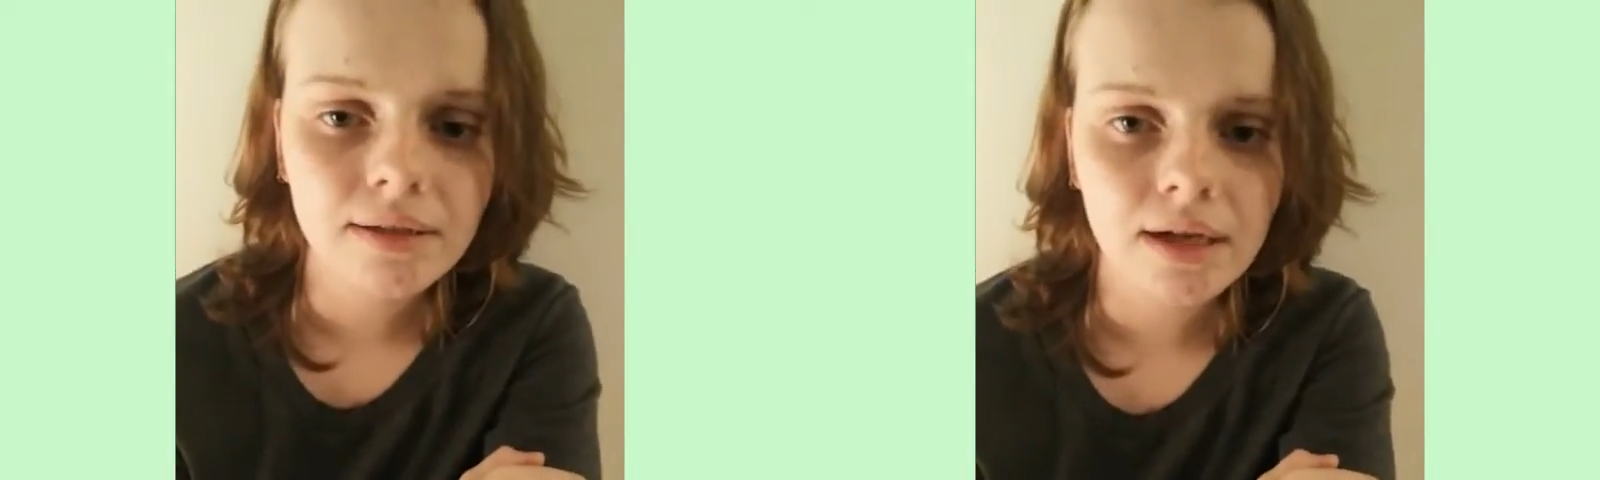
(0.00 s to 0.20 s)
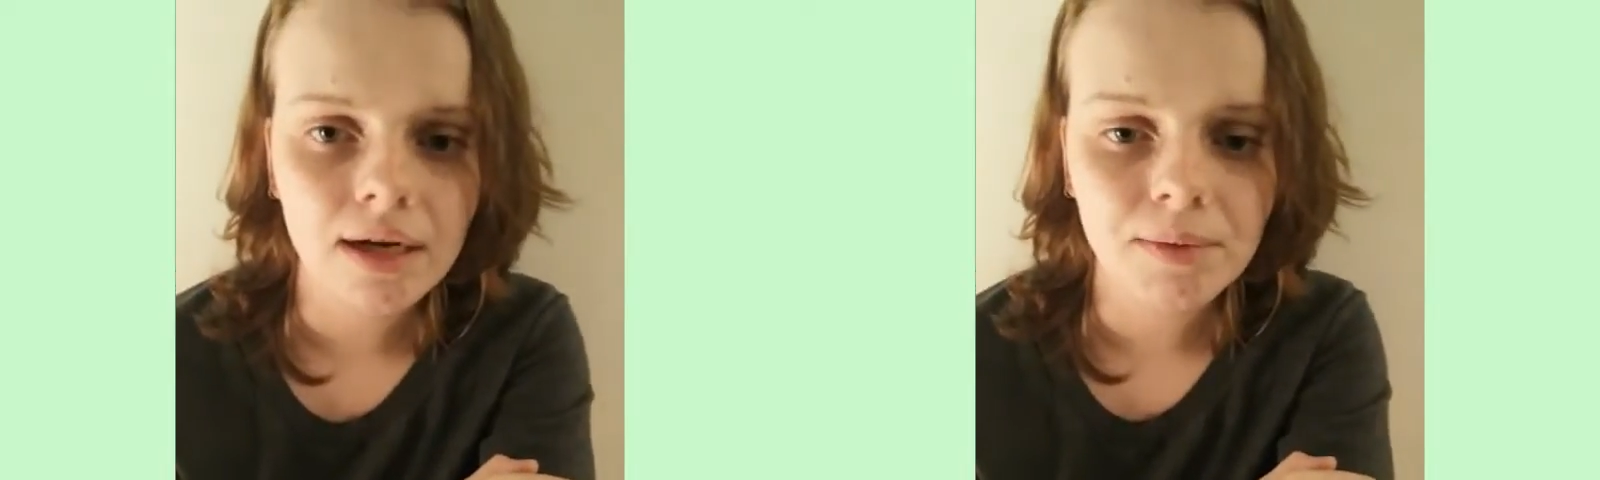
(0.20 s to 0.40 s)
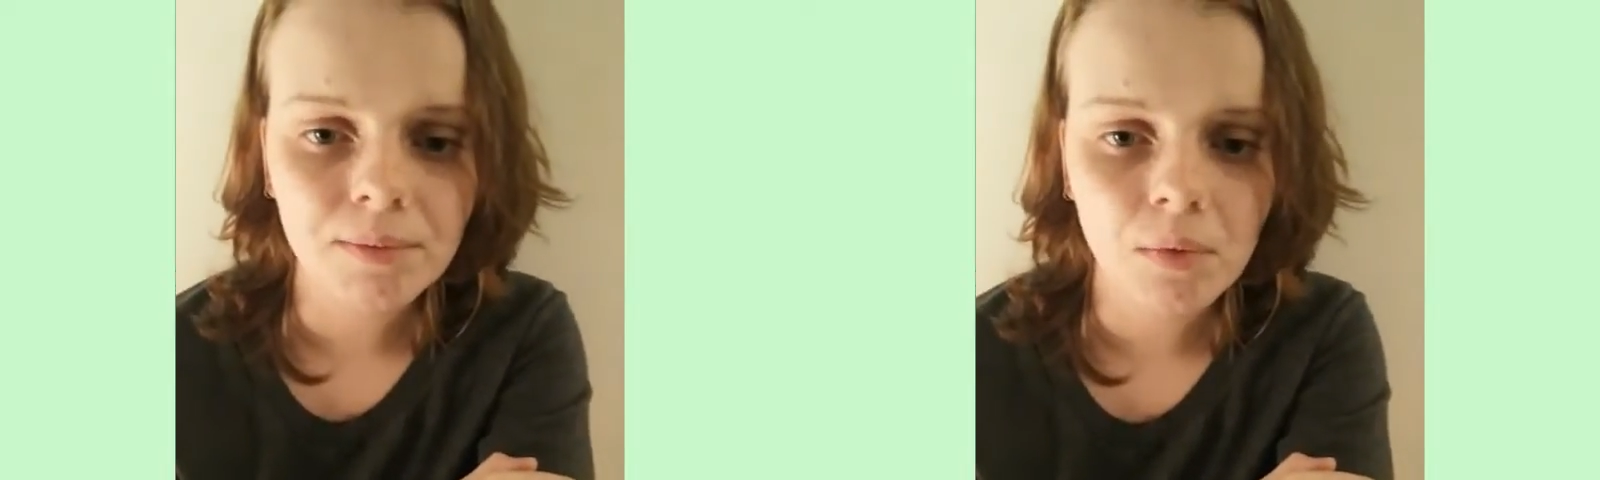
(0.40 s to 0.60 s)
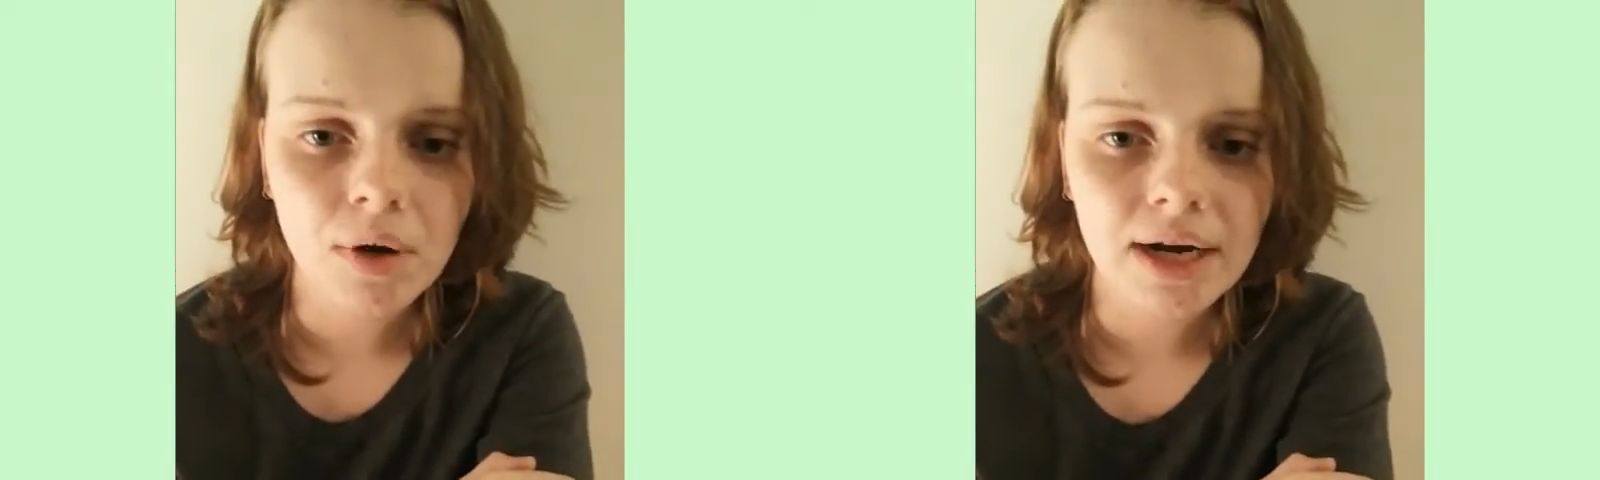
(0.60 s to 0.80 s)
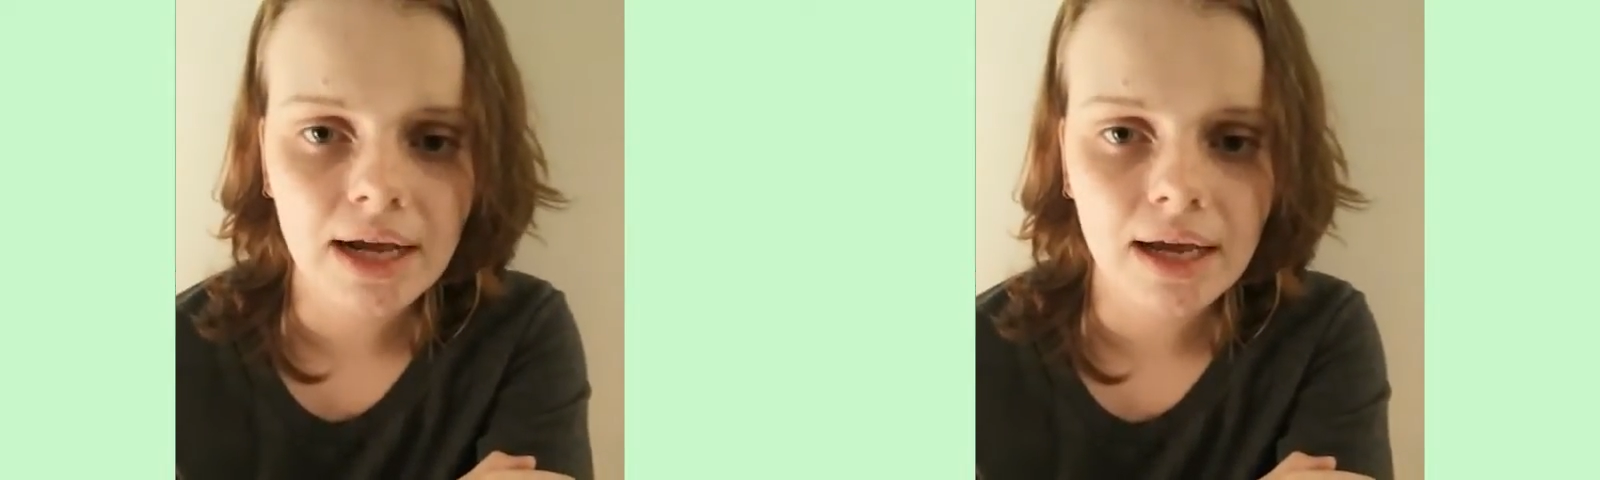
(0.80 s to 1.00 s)

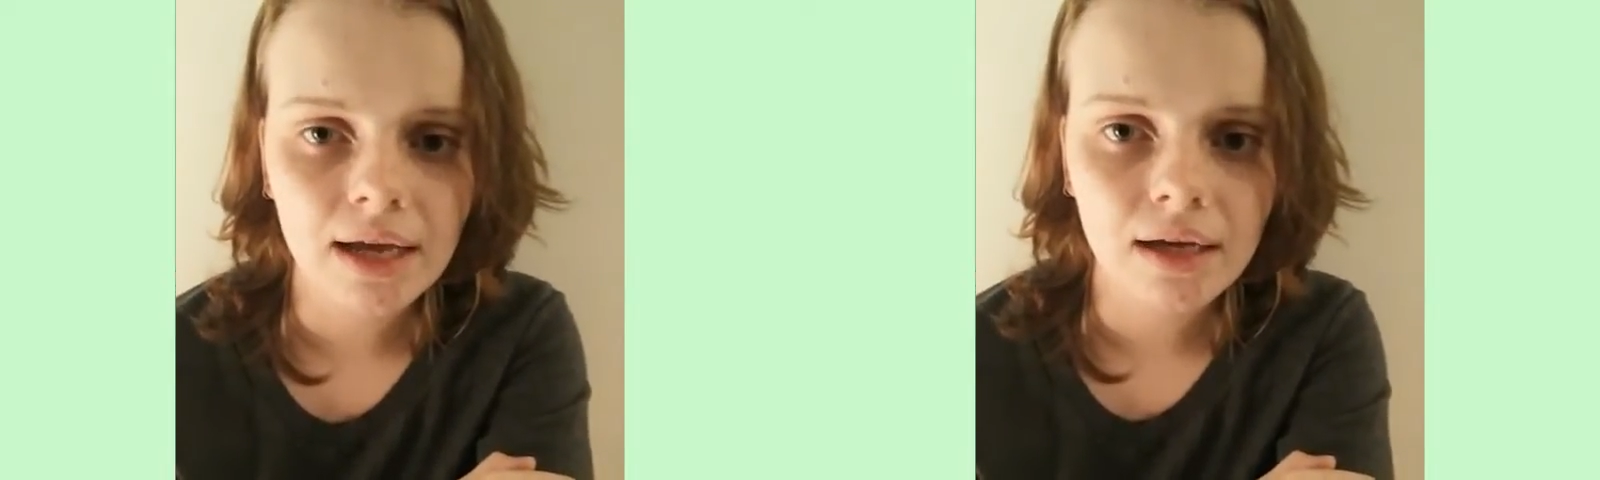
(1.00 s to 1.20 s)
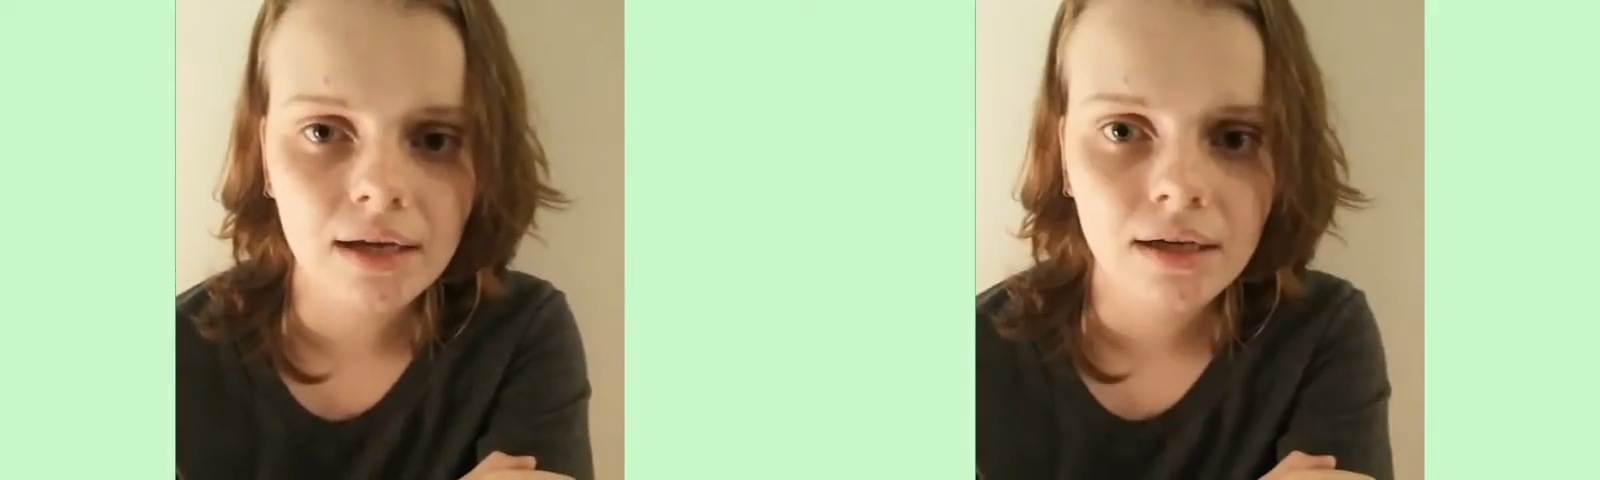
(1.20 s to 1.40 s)
when I